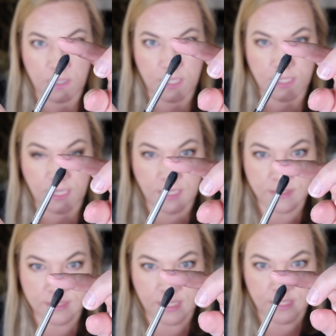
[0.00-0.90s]
It
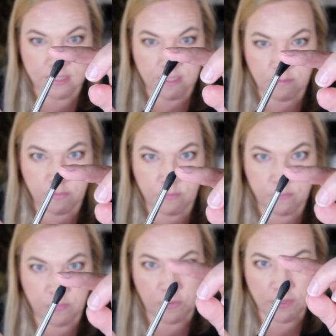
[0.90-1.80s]
has, again, a
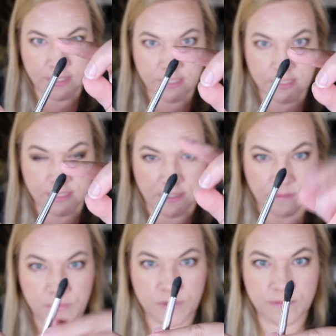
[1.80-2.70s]
pointy tip.